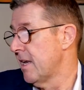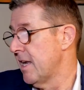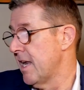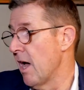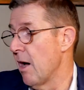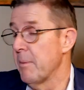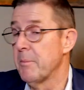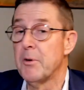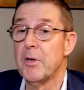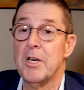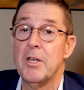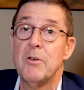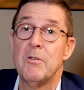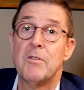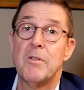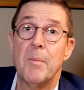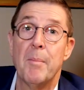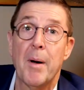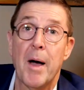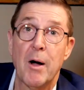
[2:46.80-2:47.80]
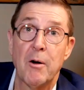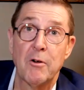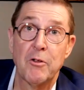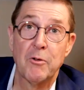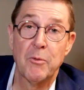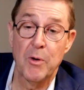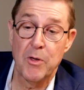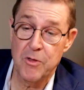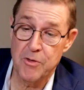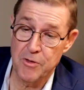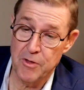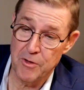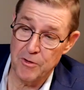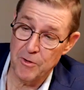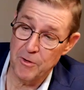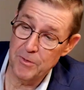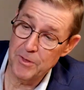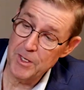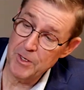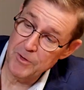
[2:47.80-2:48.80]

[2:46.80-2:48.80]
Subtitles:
Now I'm going to use the power switch to turn the